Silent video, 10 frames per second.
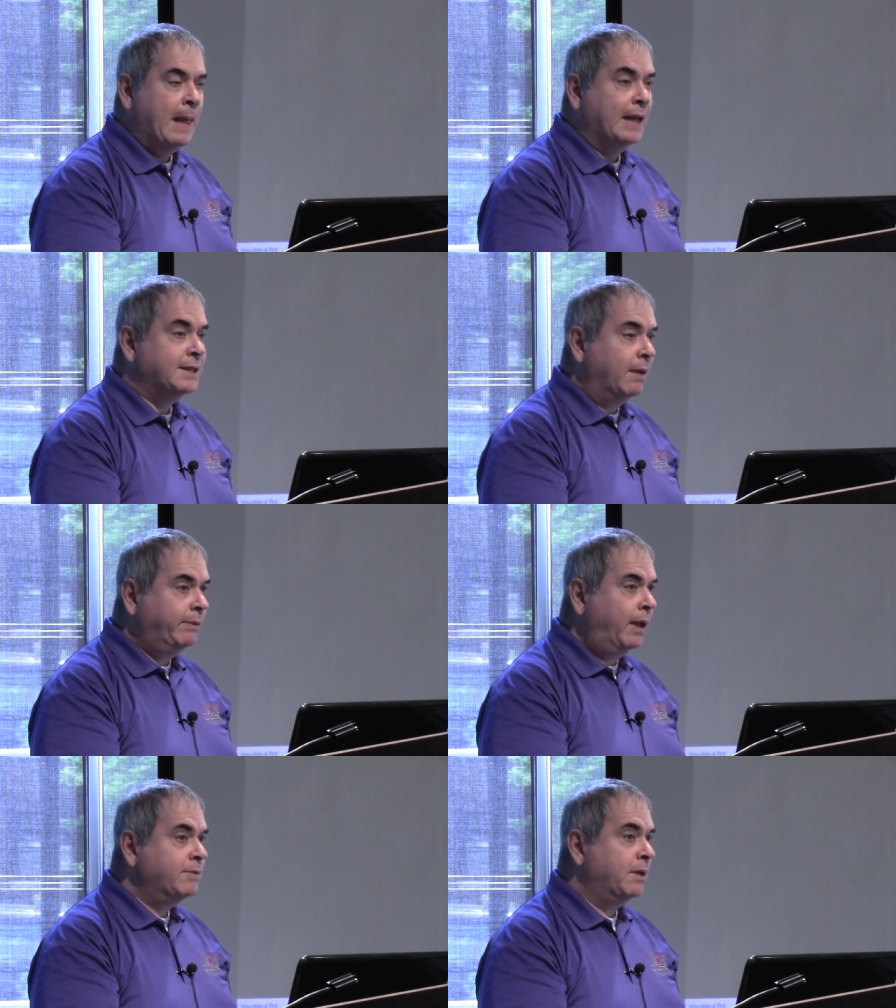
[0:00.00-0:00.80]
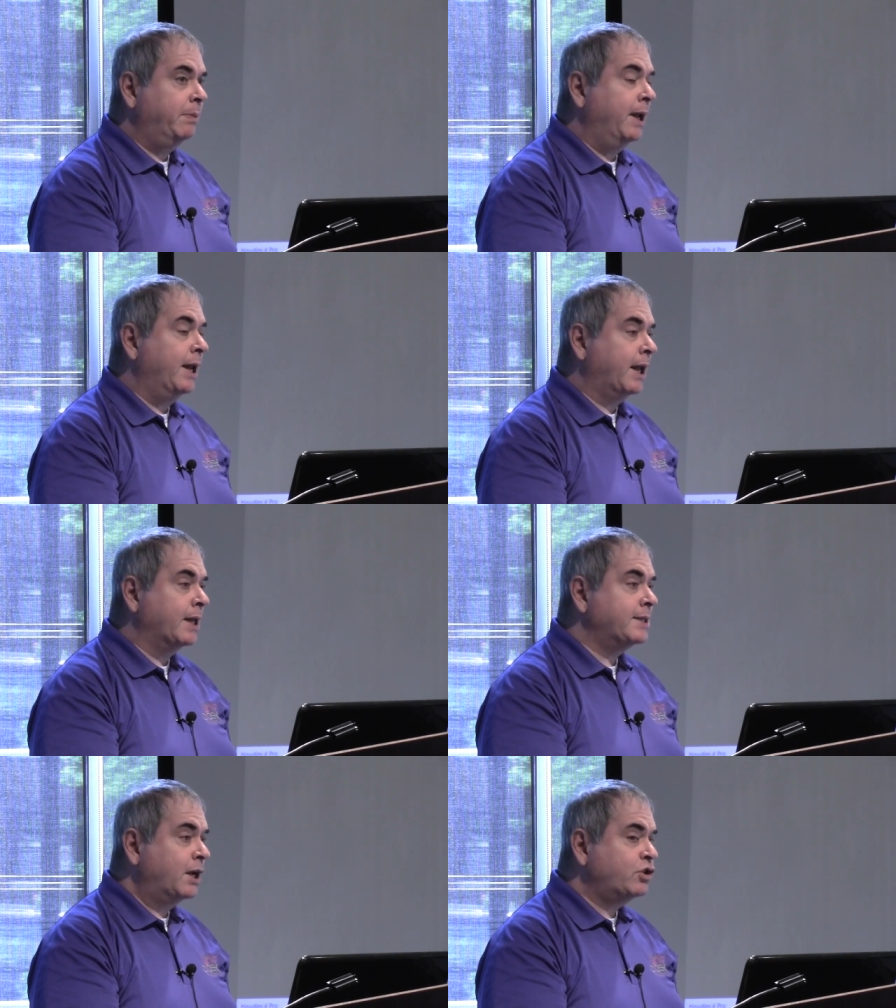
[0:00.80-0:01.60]
And sometimes they play it
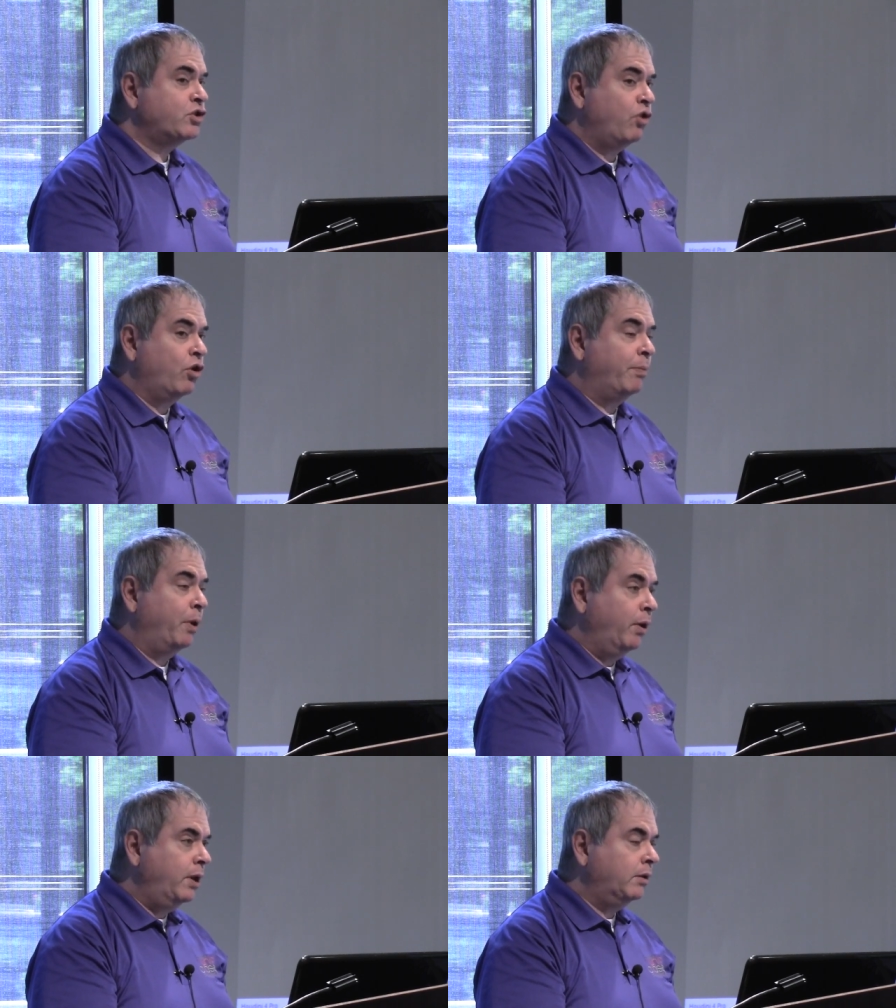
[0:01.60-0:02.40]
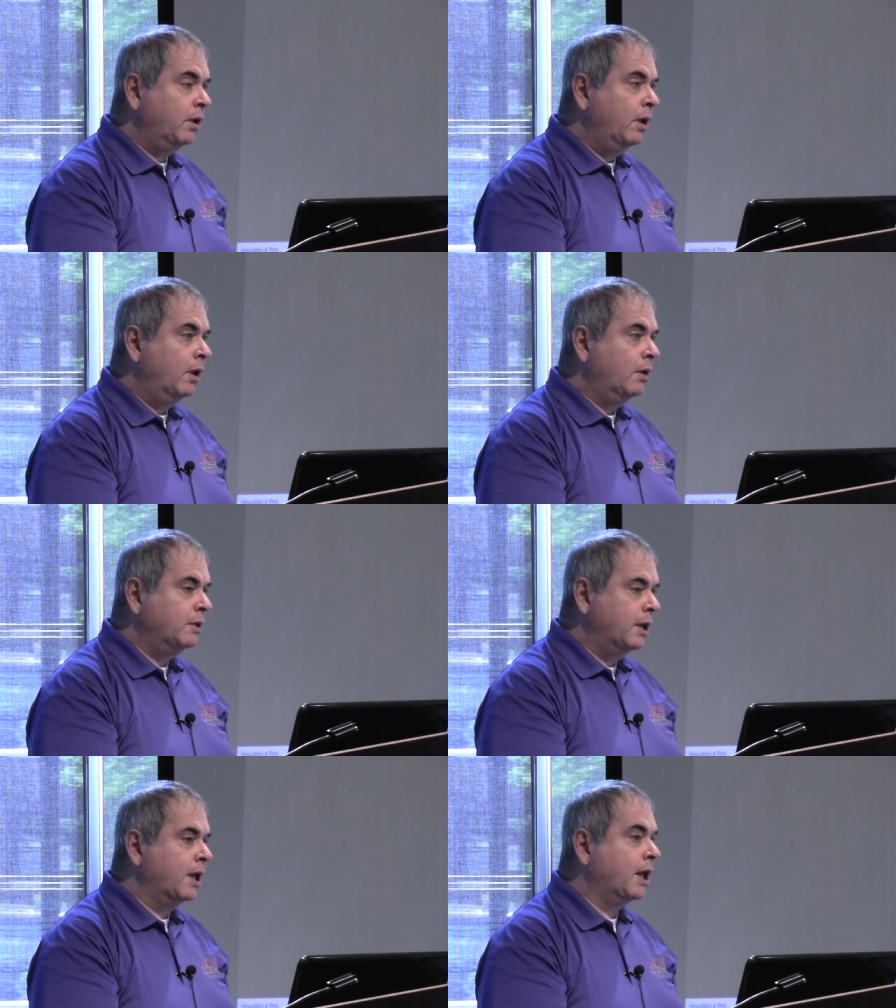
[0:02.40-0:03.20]
against such a strong opponent
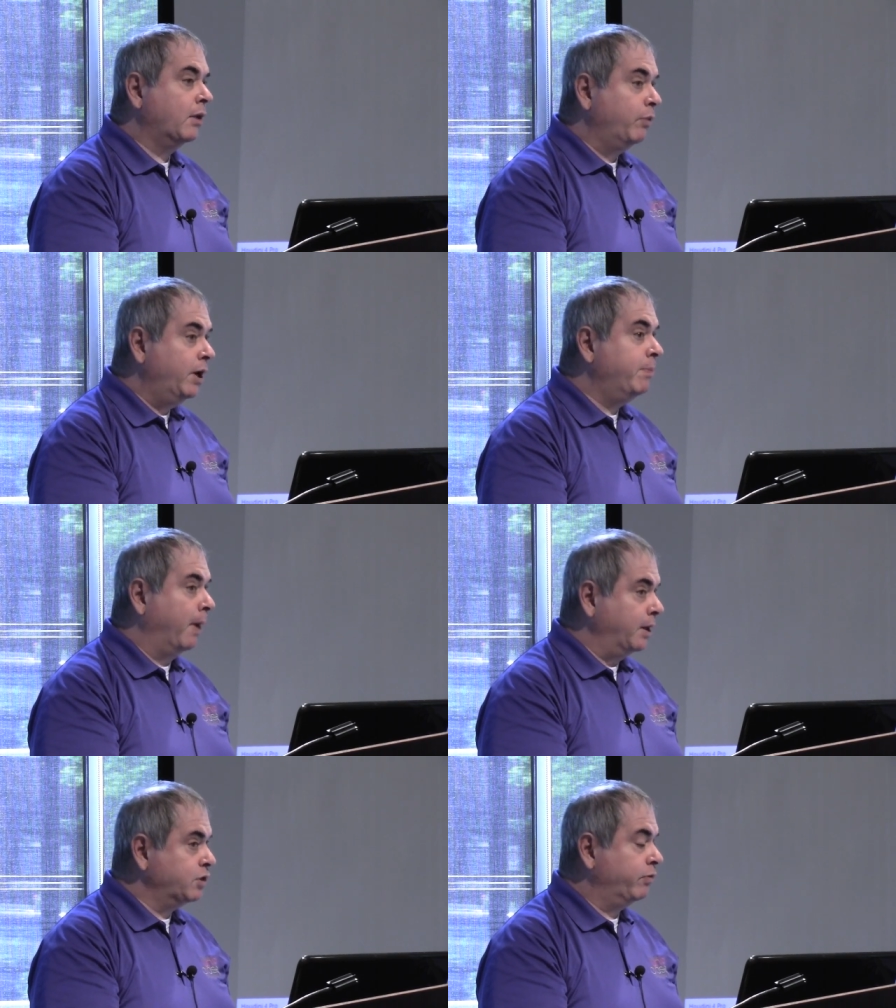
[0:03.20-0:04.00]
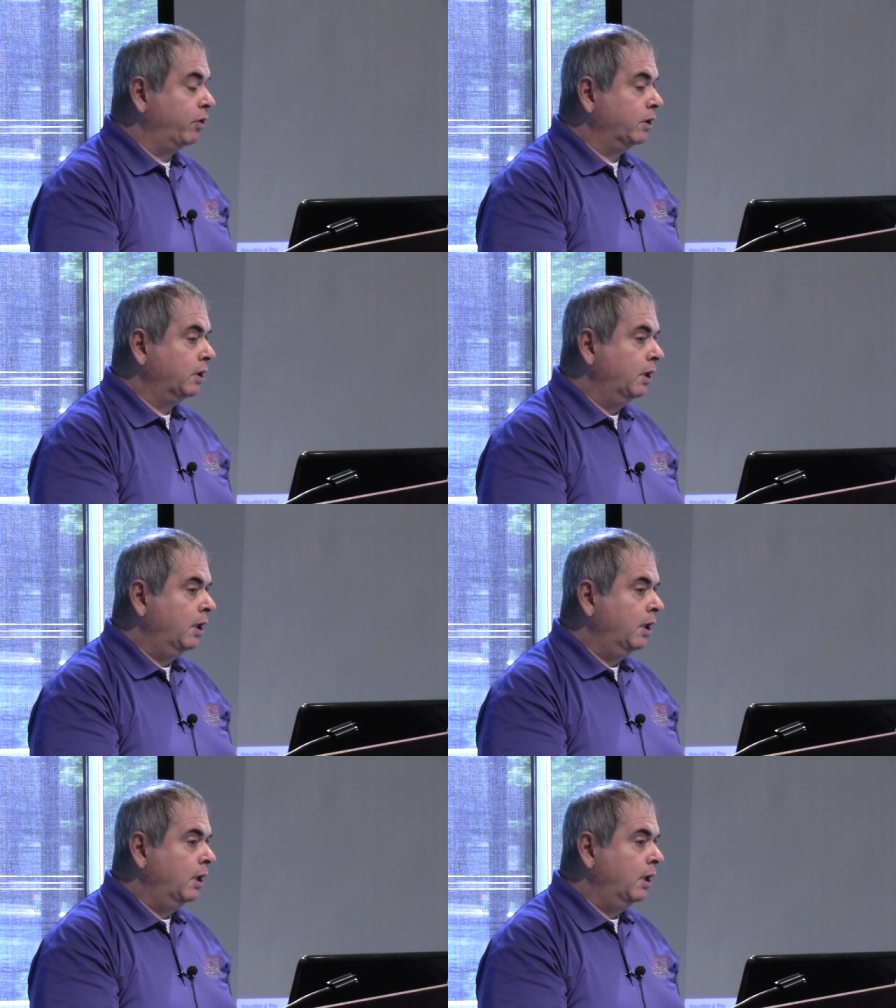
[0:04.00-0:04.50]
that they get really punished for it.